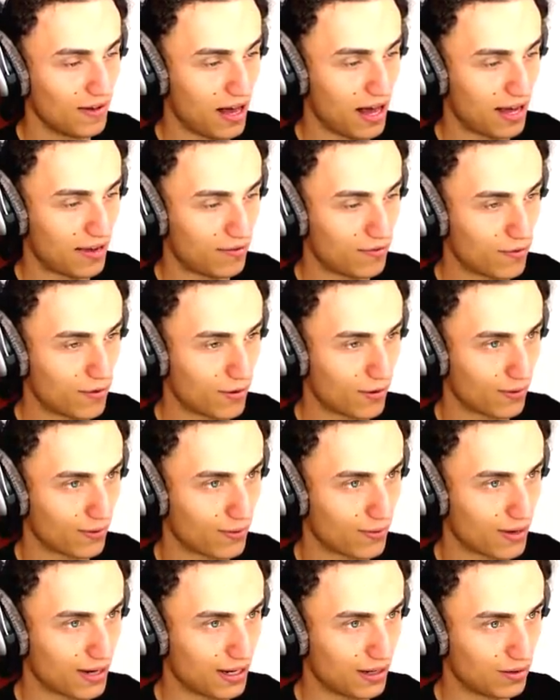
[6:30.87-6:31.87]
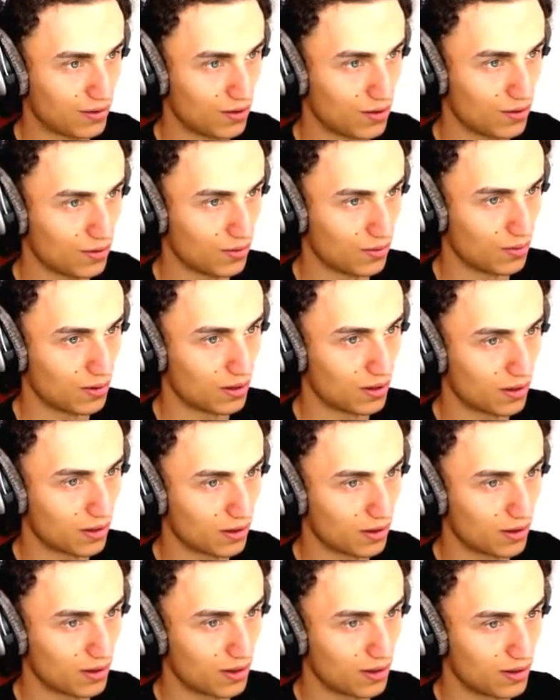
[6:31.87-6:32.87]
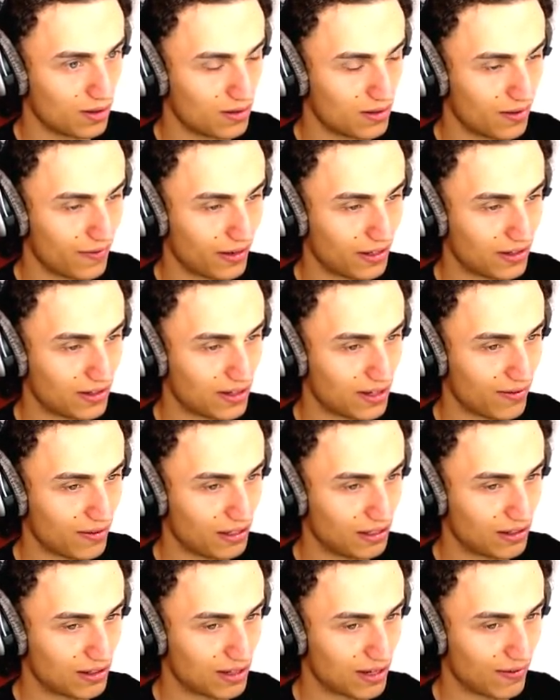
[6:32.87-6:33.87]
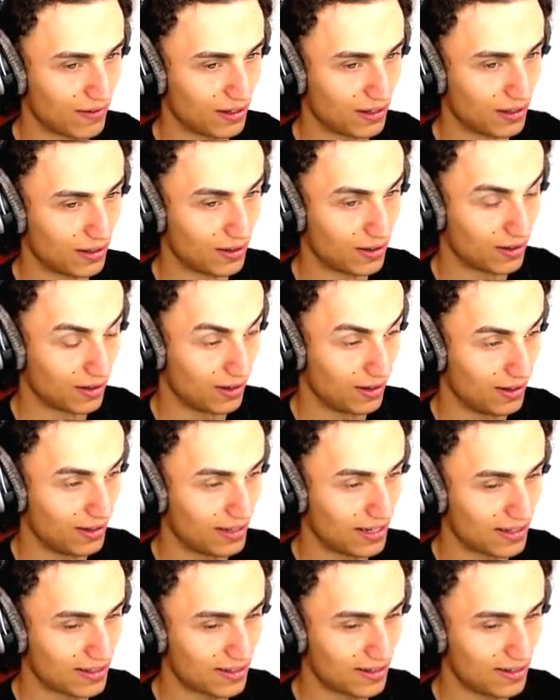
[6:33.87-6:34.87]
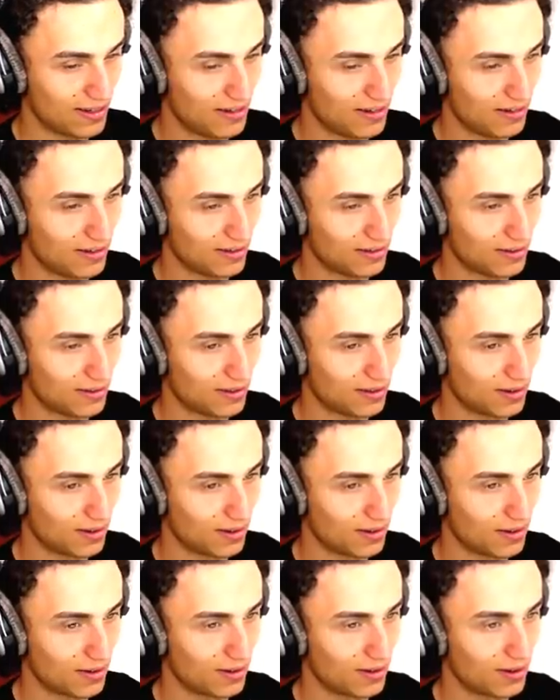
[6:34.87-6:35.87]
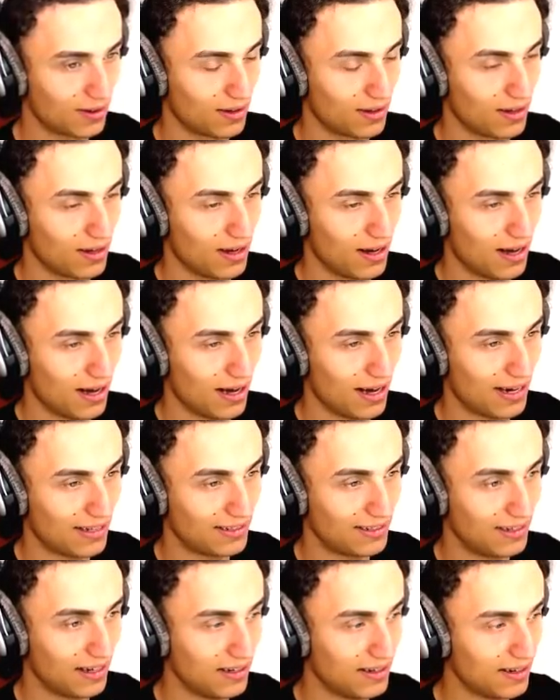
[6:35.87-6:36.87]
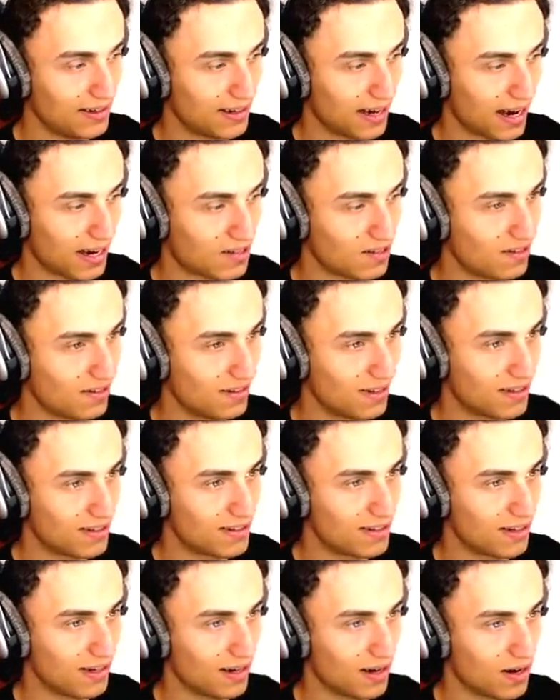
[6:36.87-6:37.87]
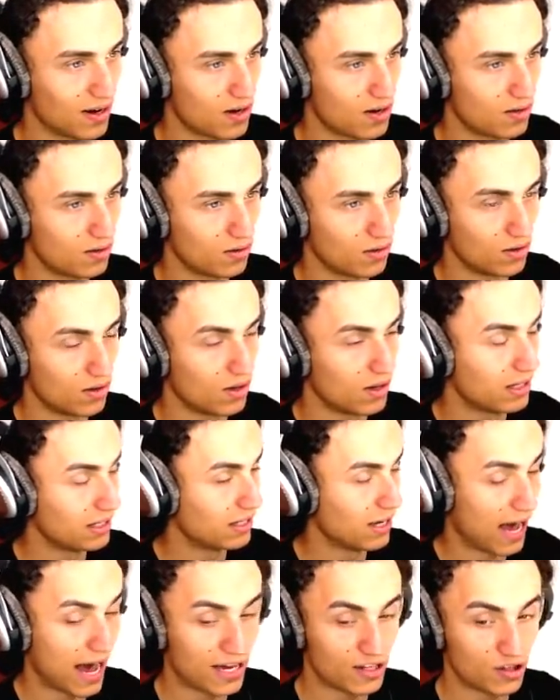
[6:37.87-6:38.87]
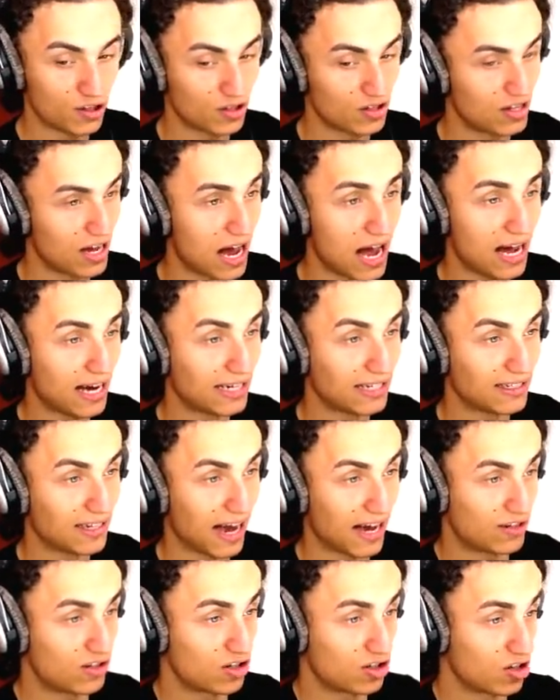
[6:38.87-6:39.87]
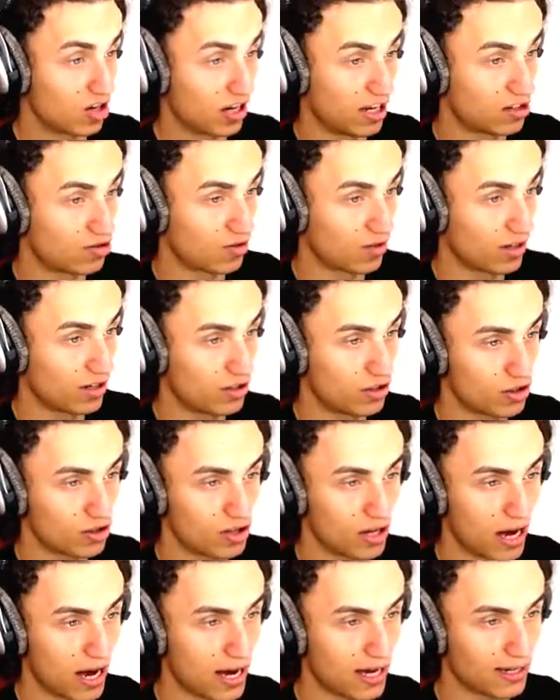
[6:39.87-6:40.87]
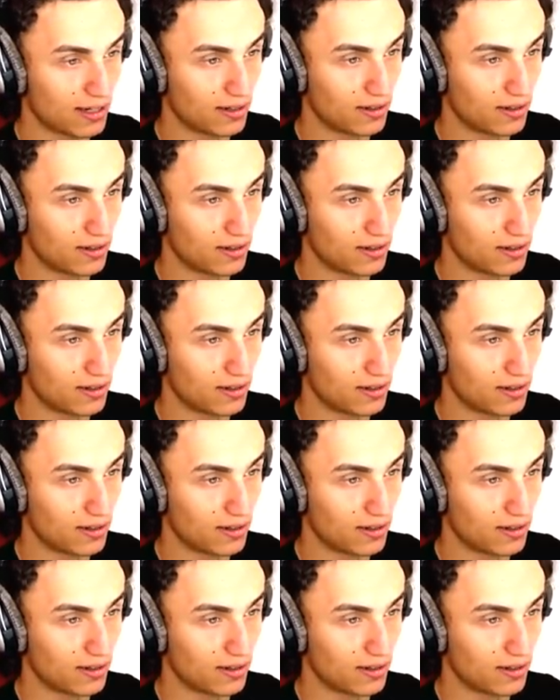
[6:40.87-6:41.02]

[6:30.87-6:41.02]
Five, then, four, three, two. Seven, That's not seven, how you count, seven. Jordy. Did you That's see the not... grenade rolling, Jordy? I didn't. I actually didn't see it at all. Grenades I just like died. I just literally mines. just died.